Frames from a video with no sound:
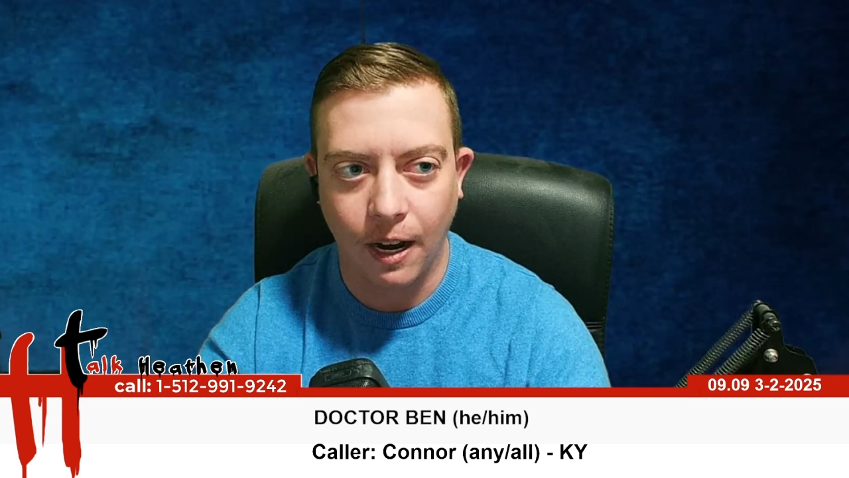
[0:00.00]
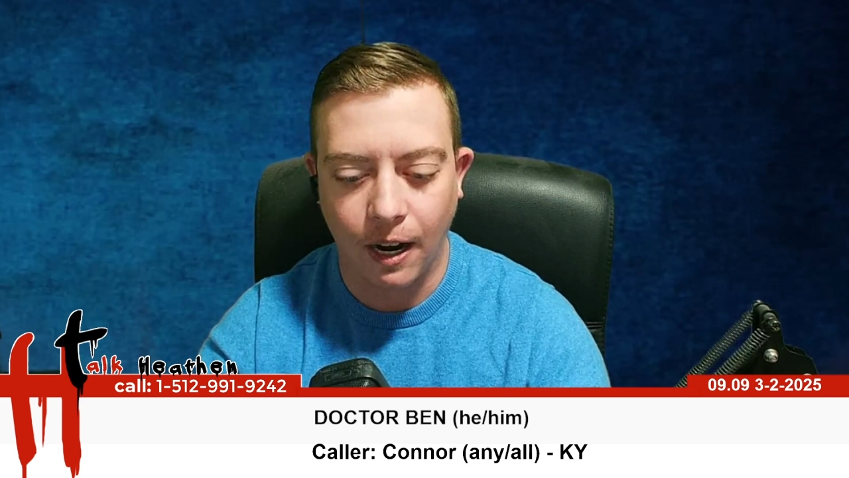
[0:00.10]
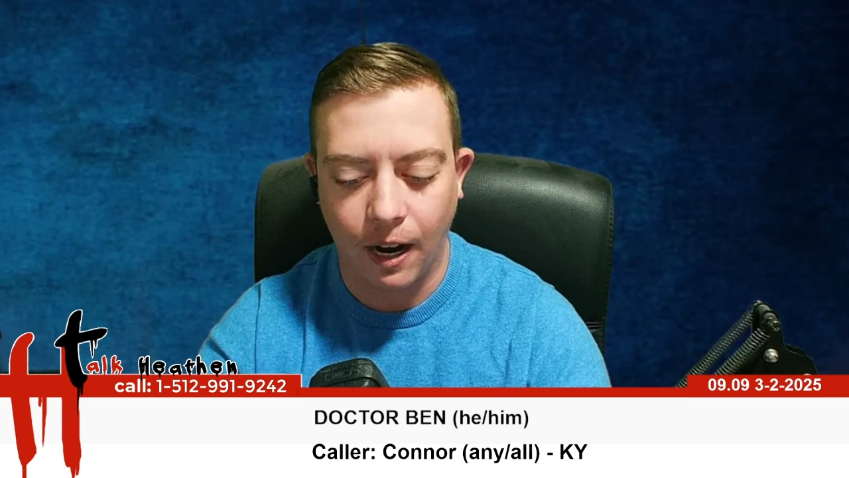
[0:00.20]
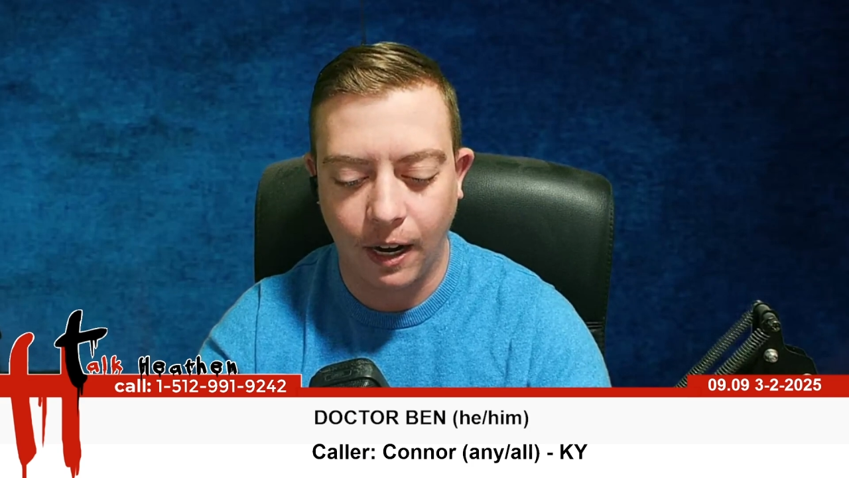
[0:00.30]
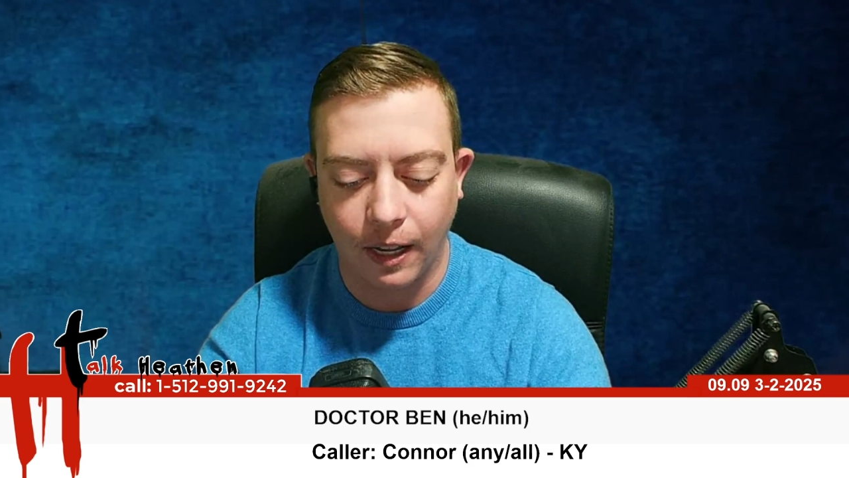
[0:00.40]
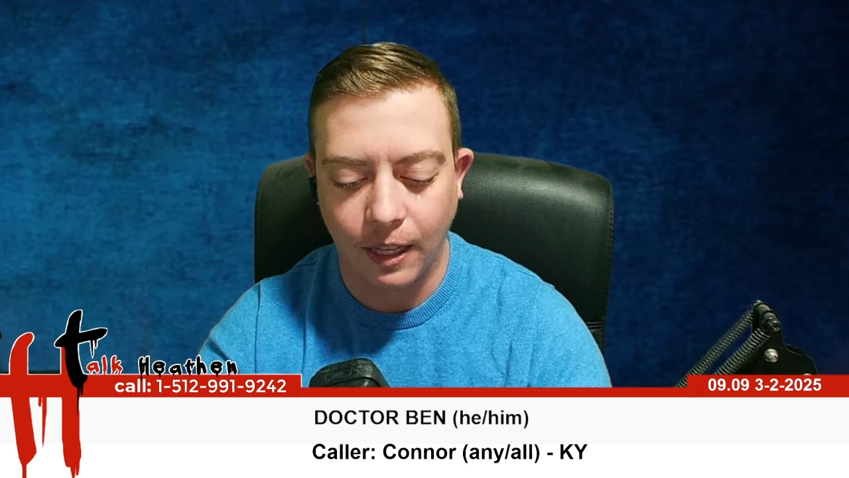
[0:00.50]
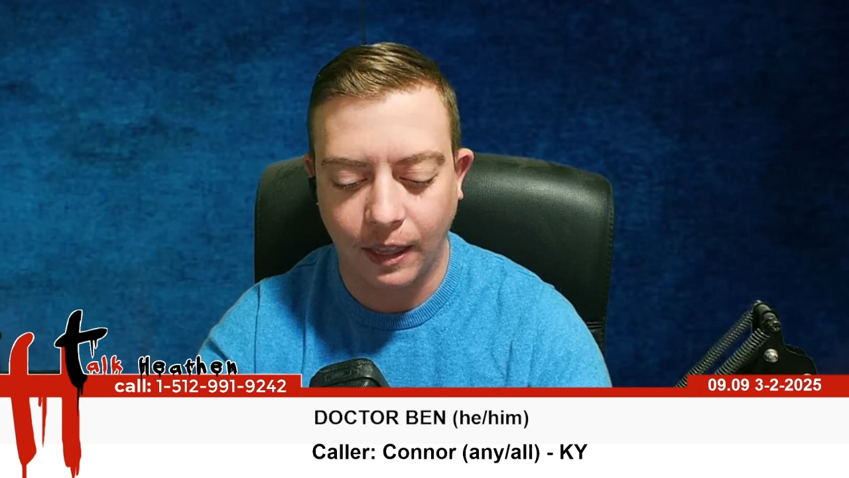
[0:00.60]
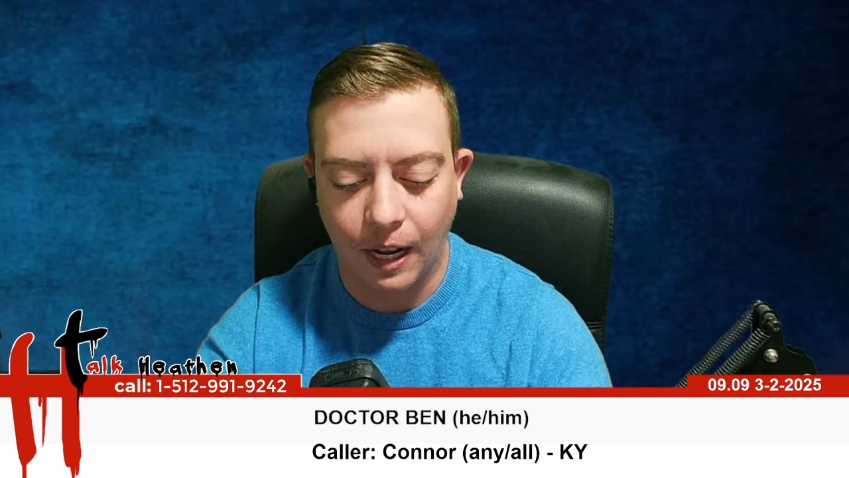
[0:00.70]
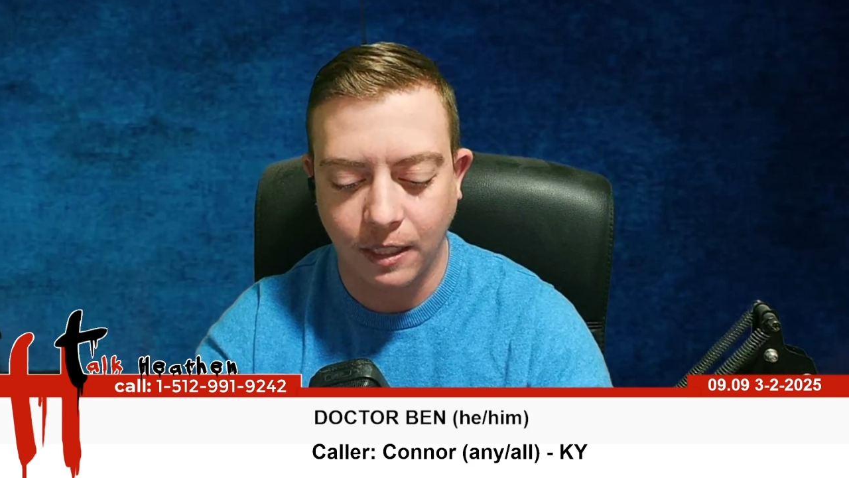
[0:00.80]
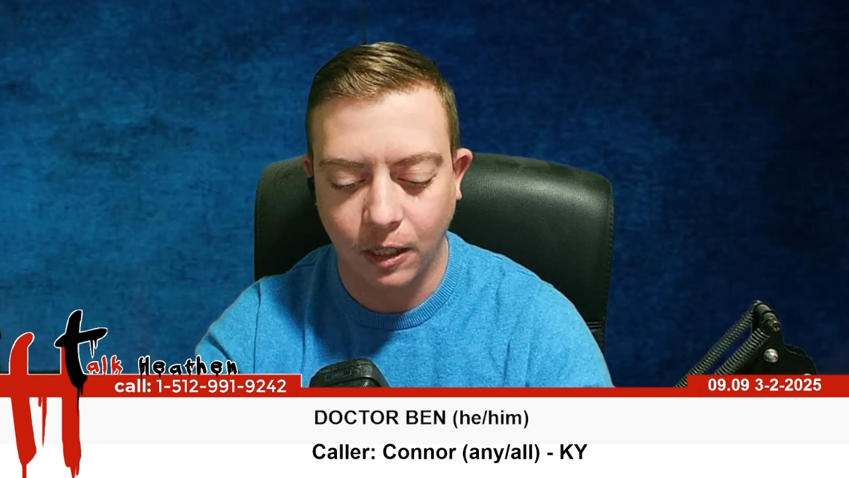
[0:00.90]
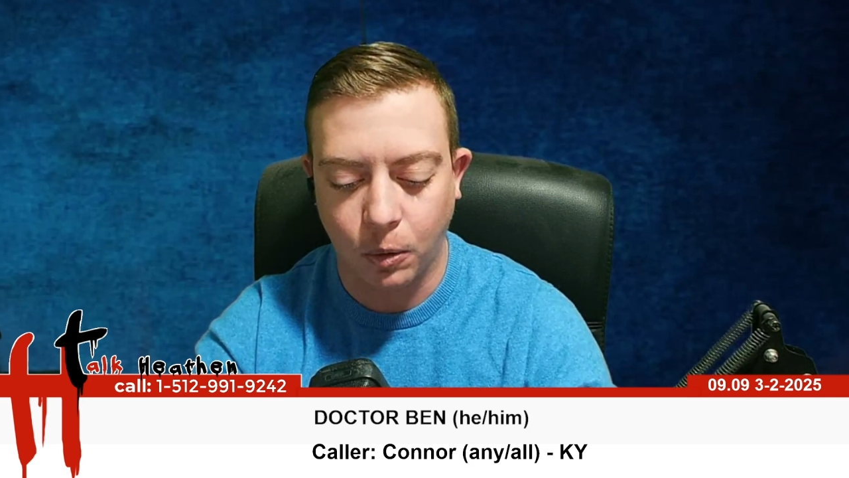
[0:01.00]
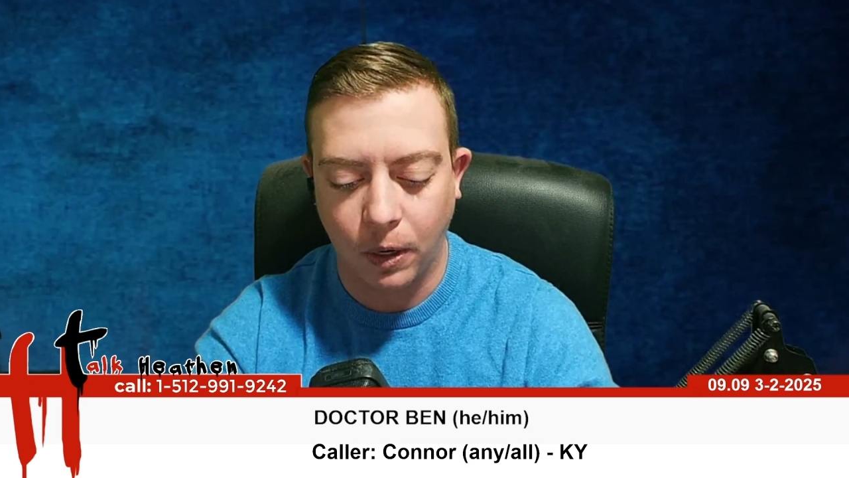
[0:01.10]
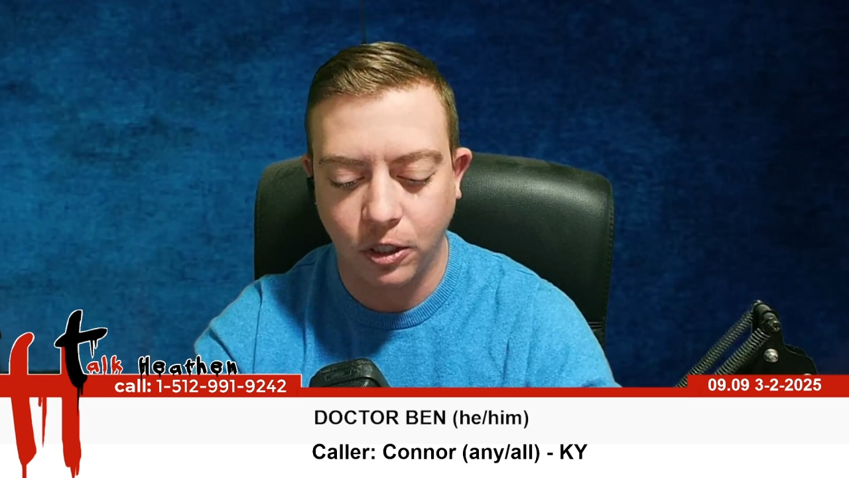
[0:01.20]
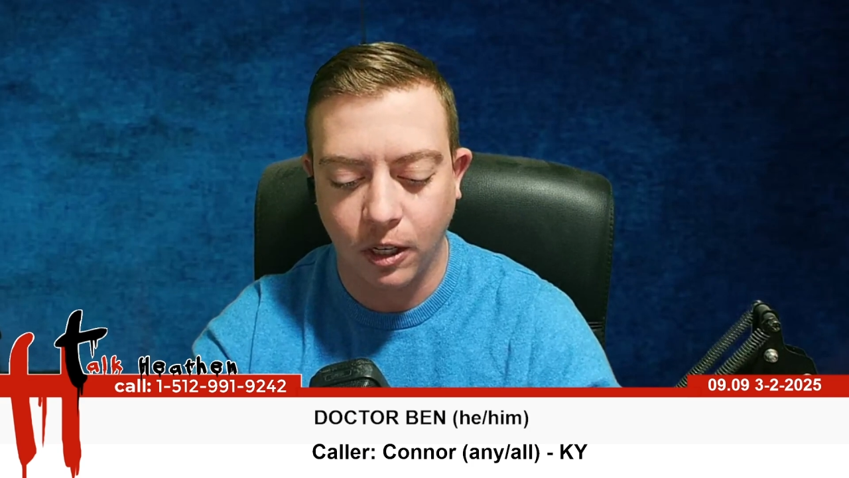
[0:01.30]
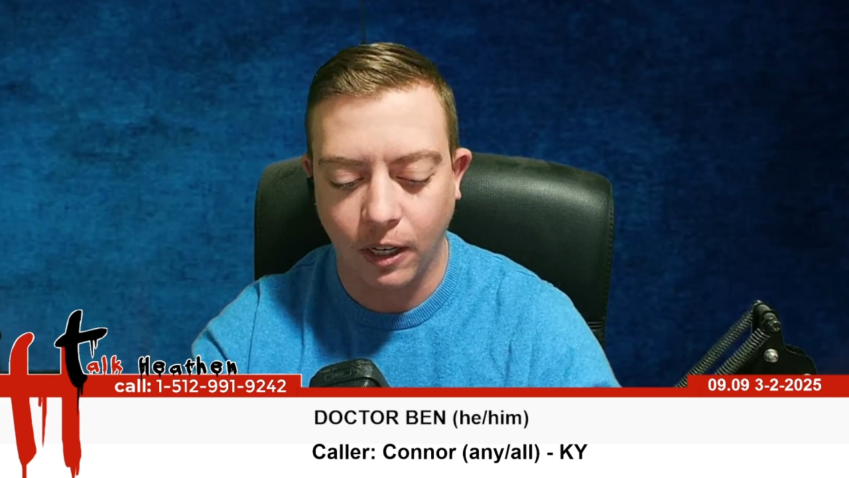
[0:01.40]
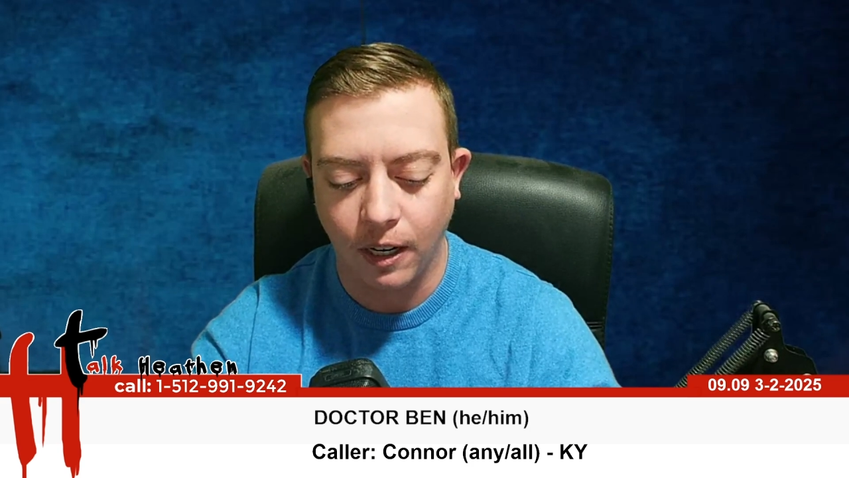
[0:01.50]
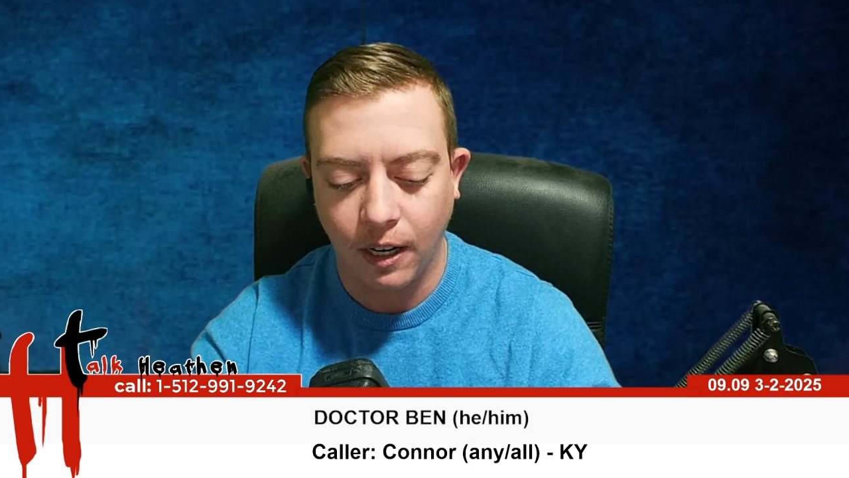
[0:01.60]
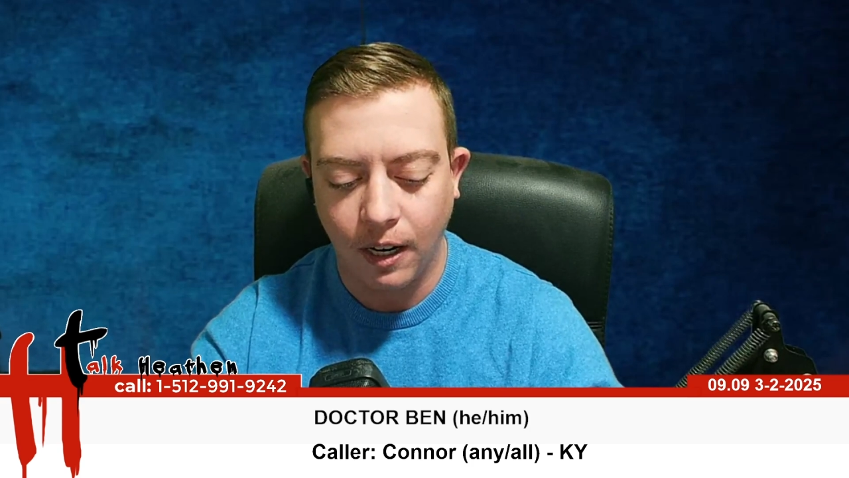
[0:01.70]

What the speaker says: And I think that's a question